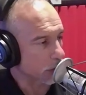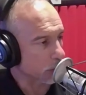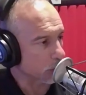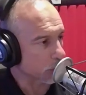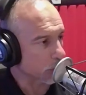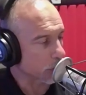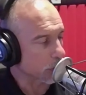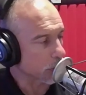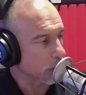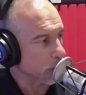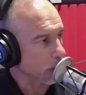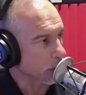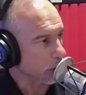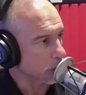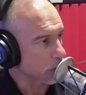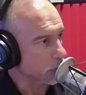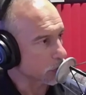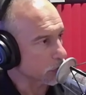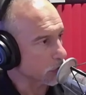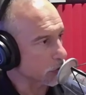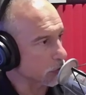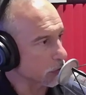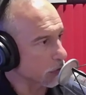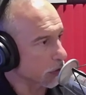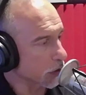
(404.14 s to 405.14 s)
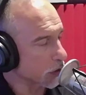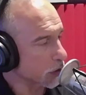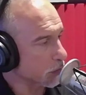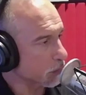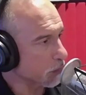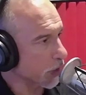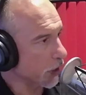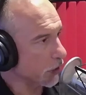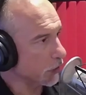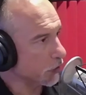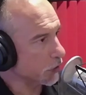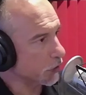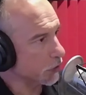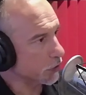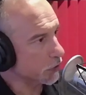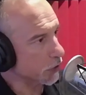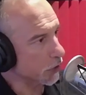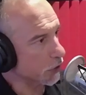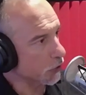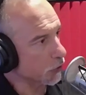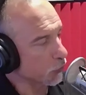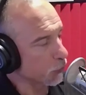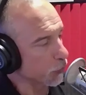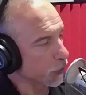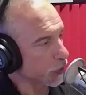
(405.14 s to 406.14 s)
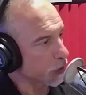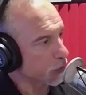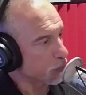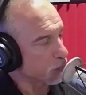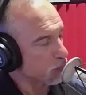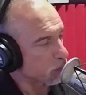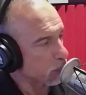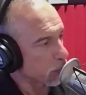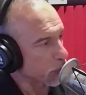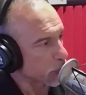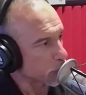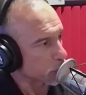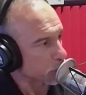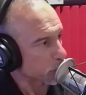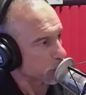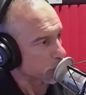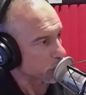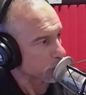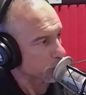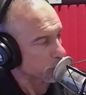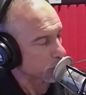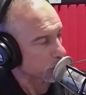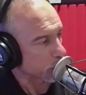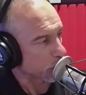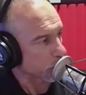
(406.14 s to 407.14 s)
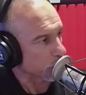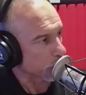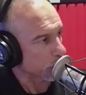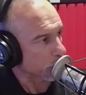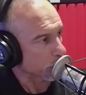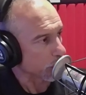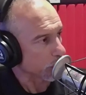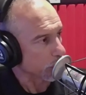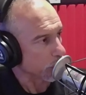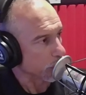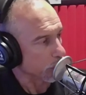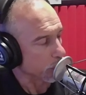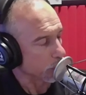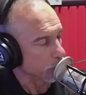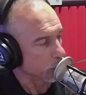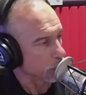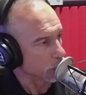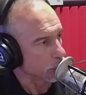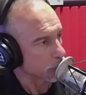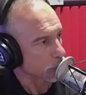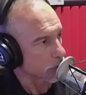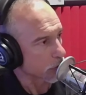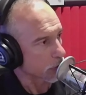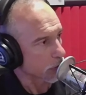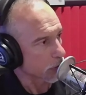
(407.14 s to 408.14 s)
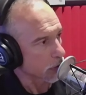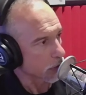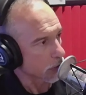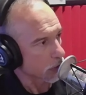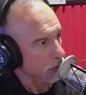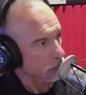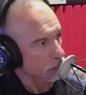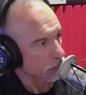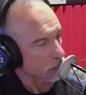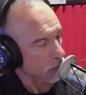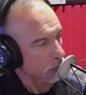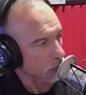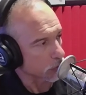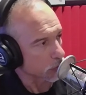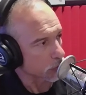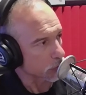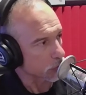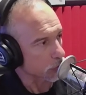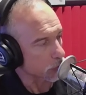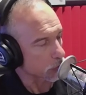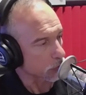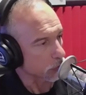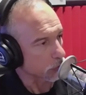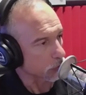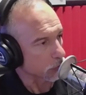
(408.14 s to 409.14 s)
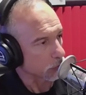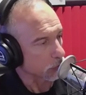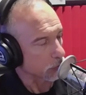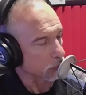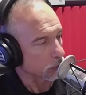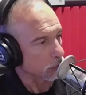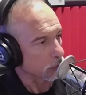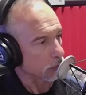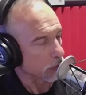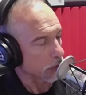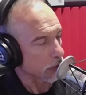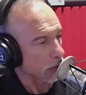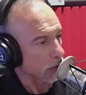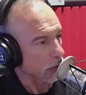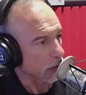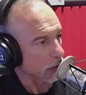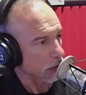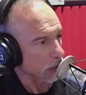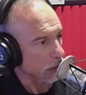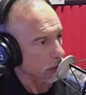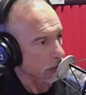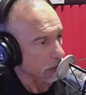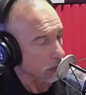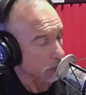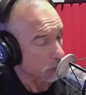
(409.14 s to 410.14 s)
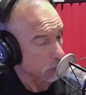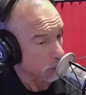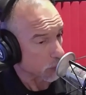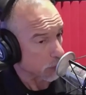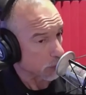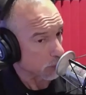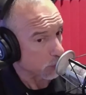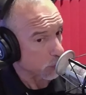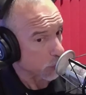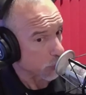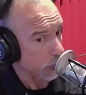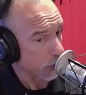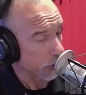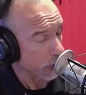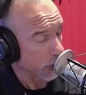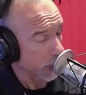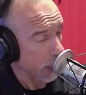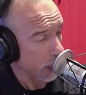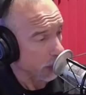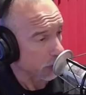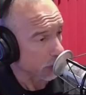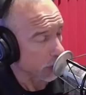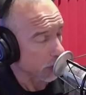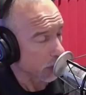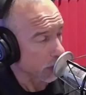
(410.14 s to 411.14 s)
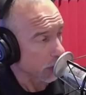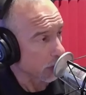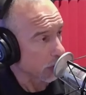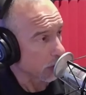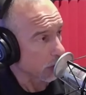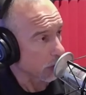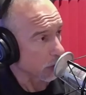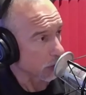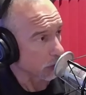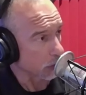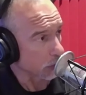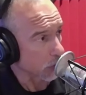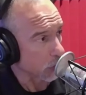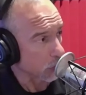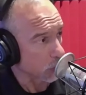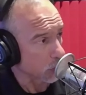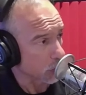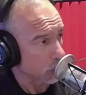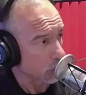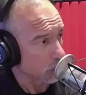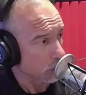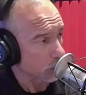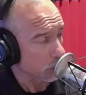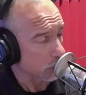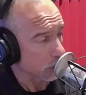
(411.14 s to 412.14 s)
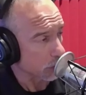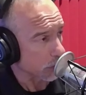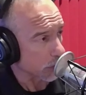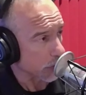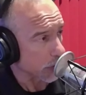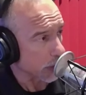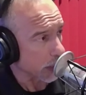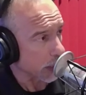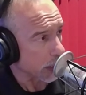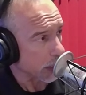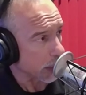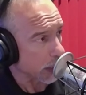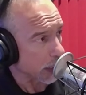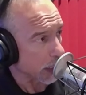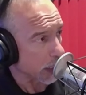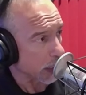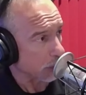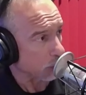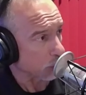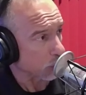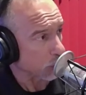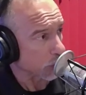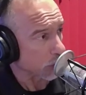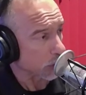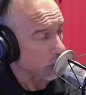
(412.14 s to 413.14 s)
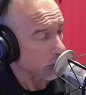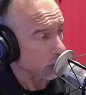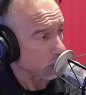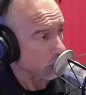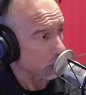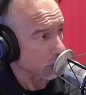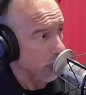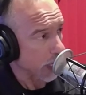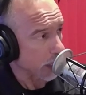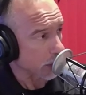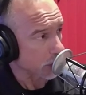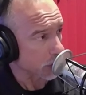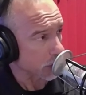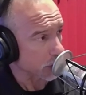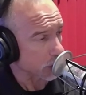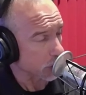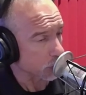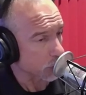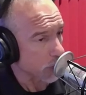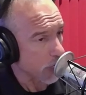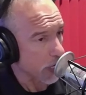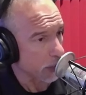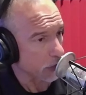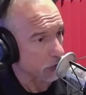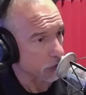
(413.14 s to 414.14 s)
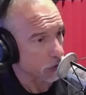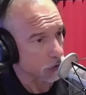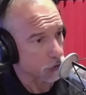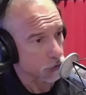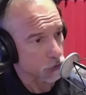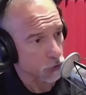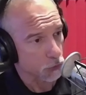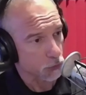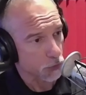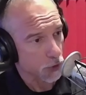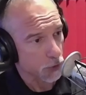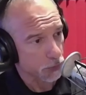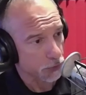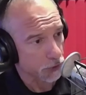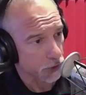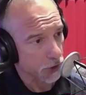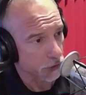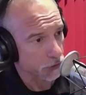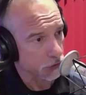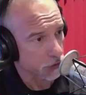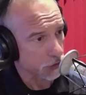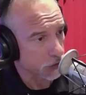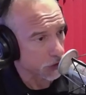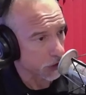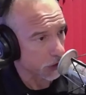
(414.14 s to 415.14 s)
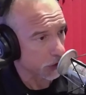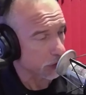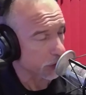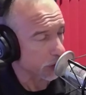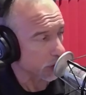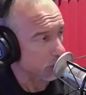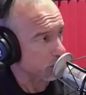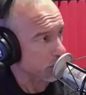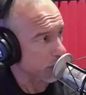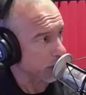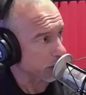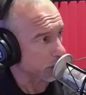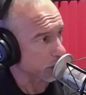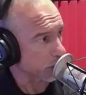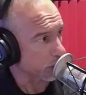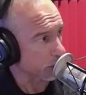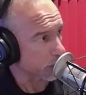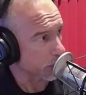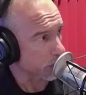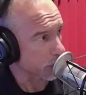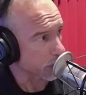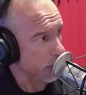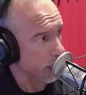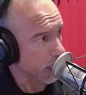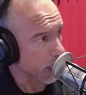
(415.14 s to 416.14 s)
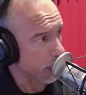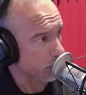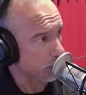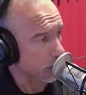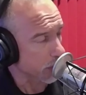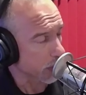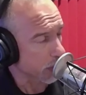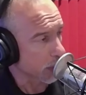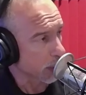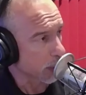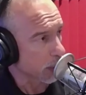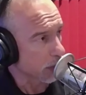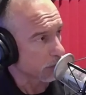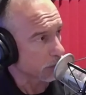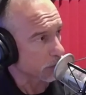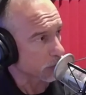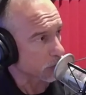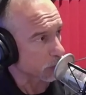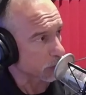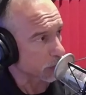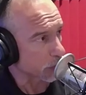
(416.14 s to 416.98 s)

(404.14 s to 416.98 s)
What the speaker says: in regards to expenses and reimbursement for those folks who, has been pointed out, are local? And Access Strategies took people out to dinner. They picked up the tab for some